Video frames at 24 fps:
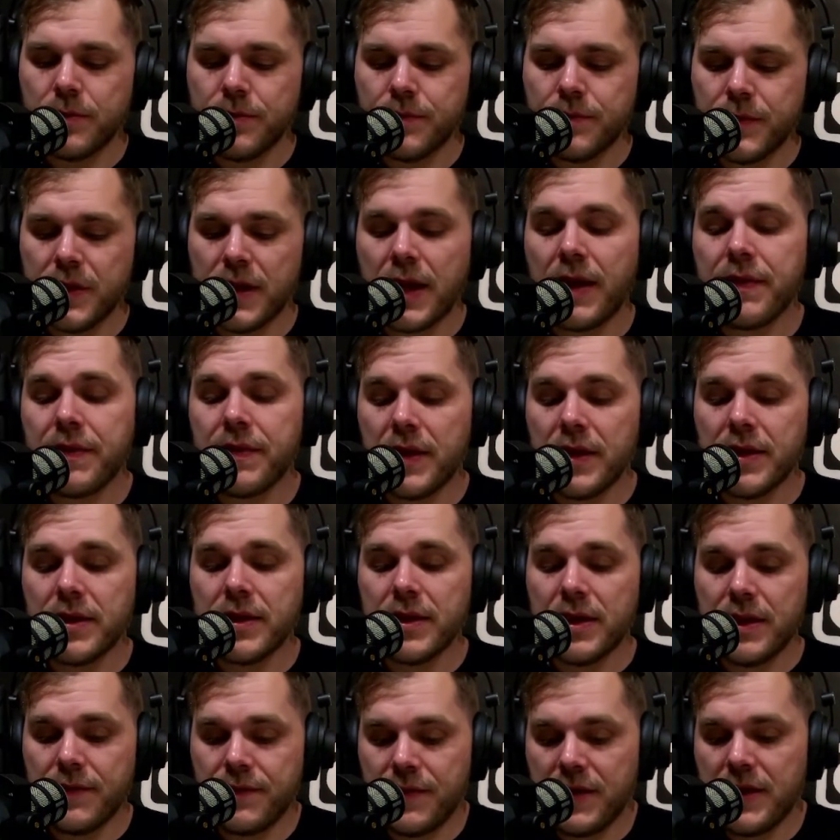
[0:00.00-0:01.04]
And I think
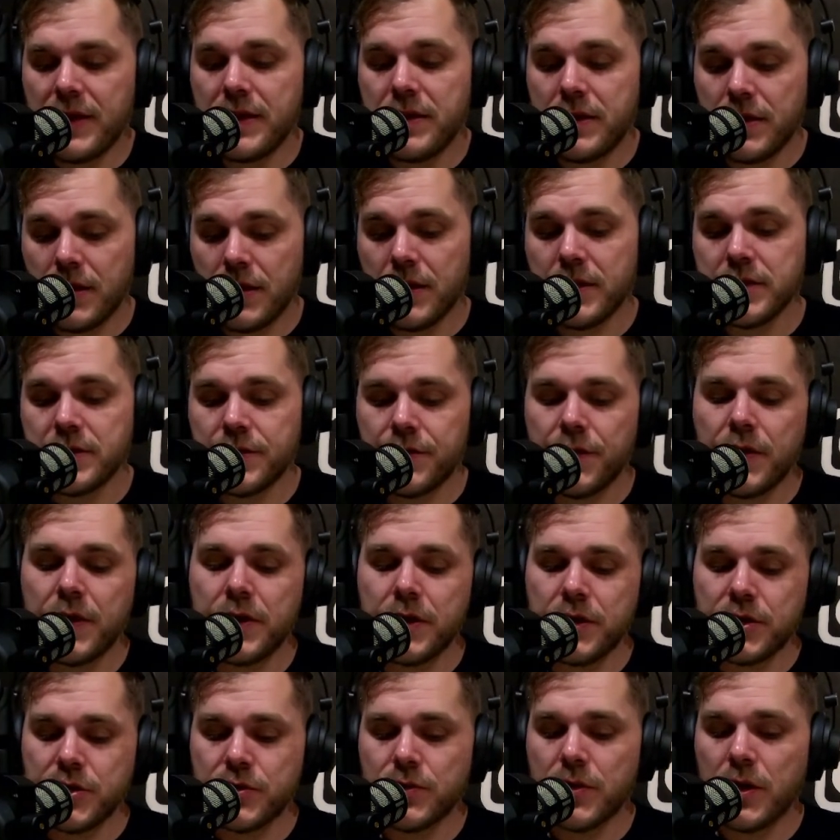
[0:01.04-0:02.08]
if he does
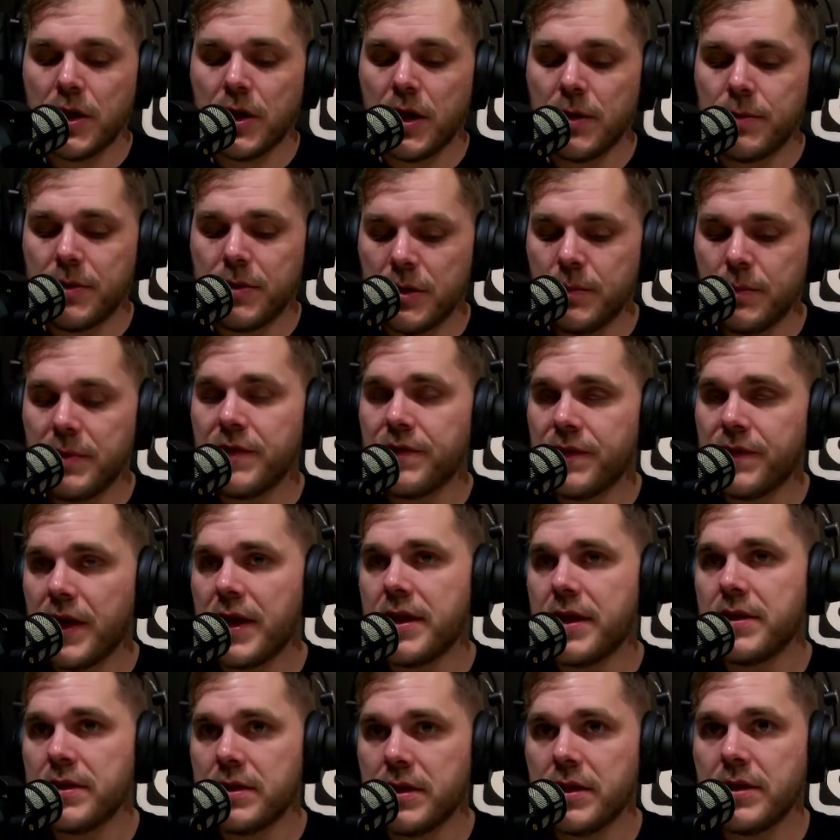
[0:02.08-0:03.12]
finish Rob, he'll be fighting
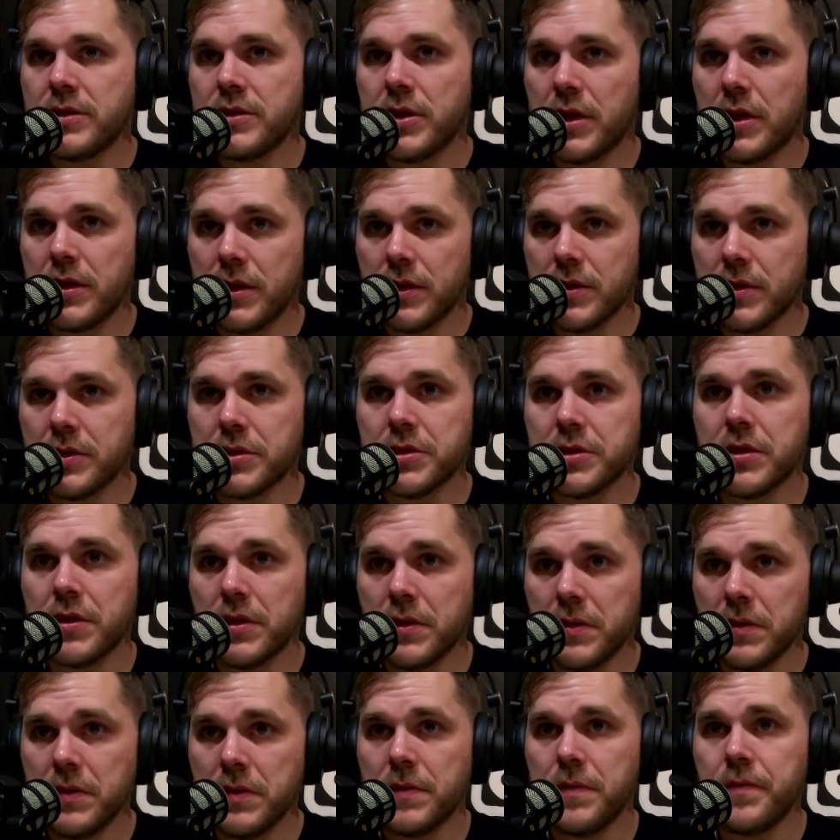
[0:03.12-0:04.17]
TJ Dillashaw,
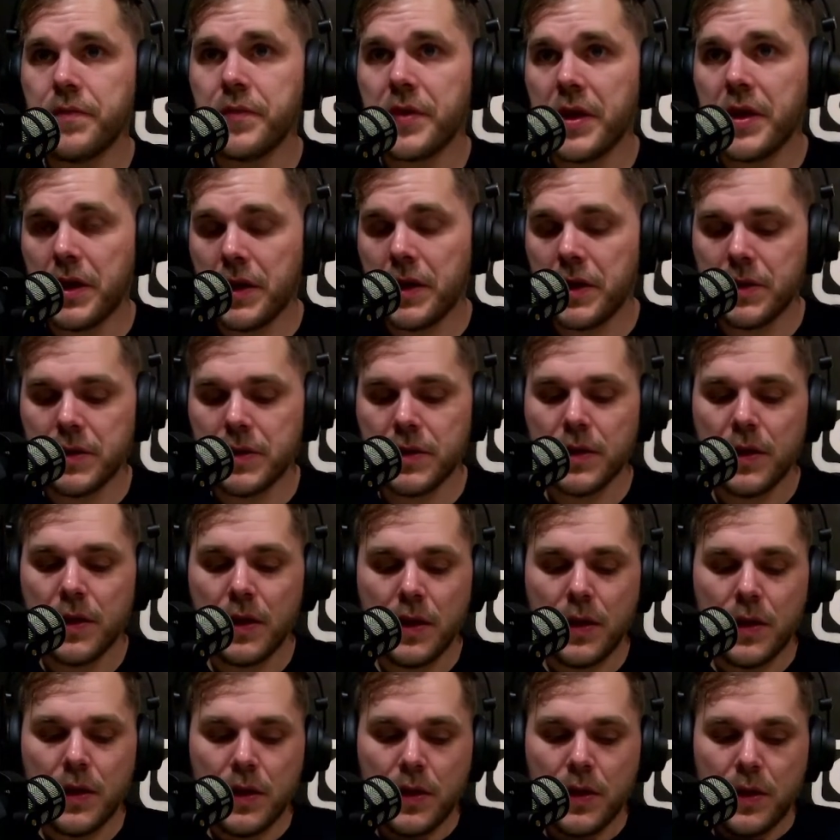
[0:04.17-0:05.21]
and
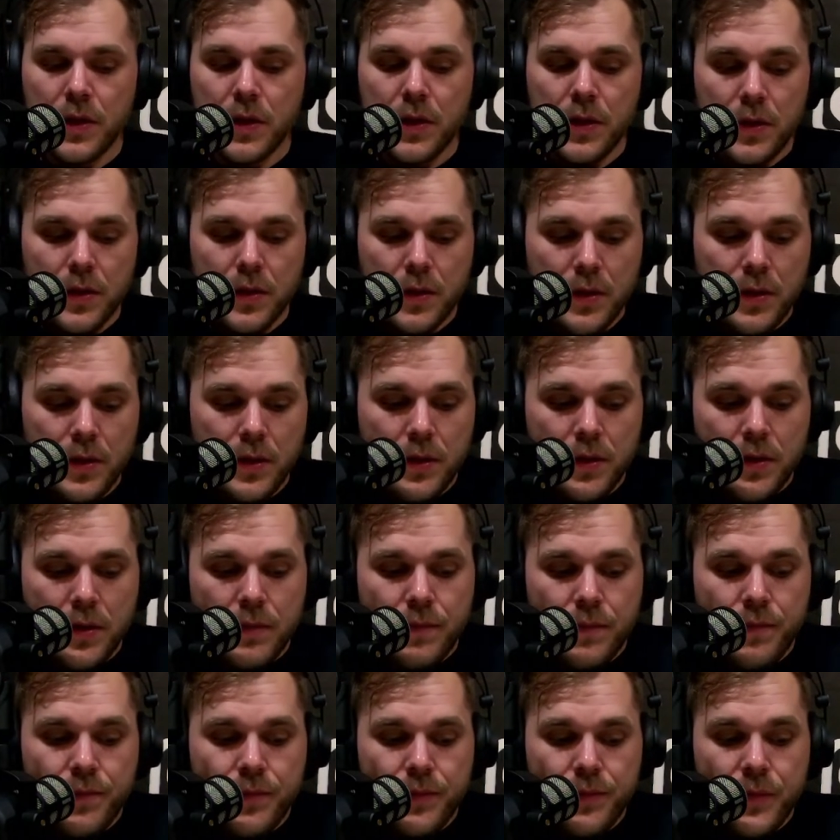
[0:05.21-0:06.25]

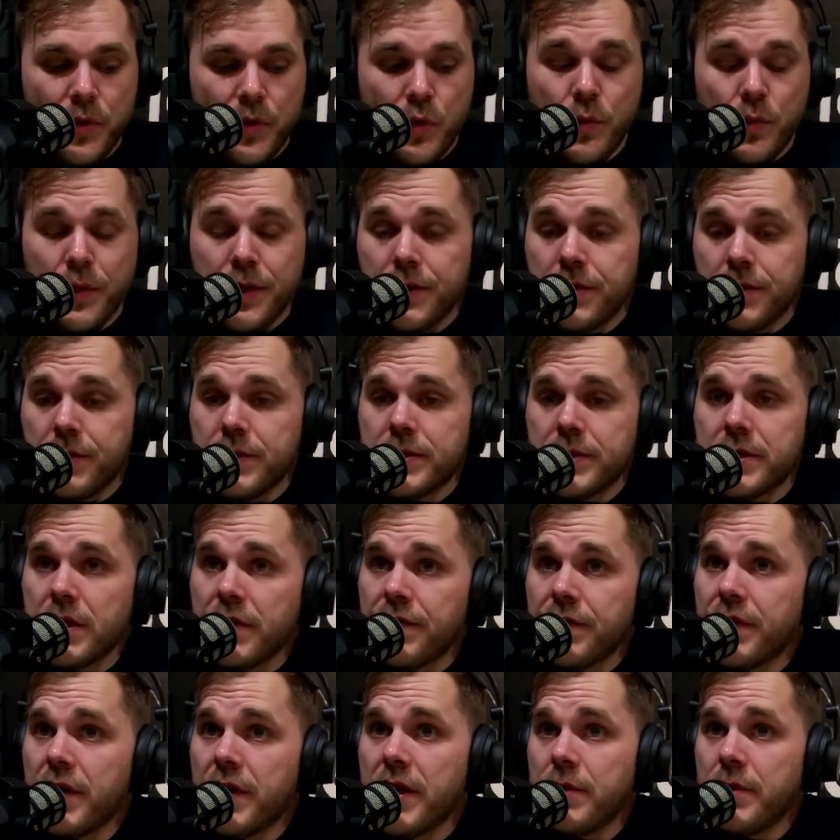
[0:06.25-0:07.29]
the winner is going to
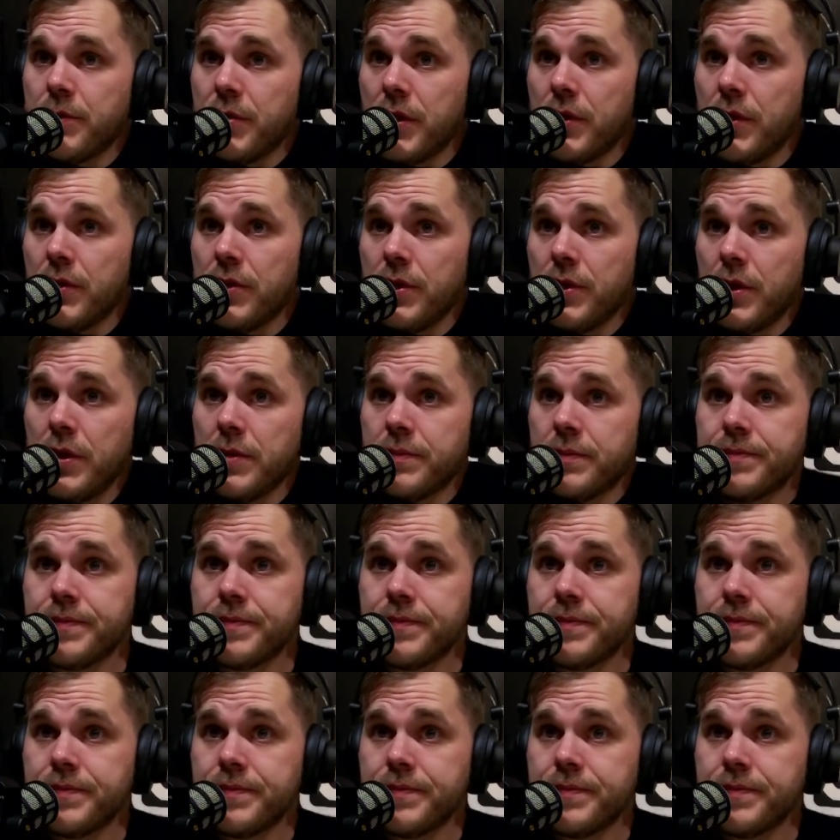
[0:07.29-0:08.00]
fight Petr Yan.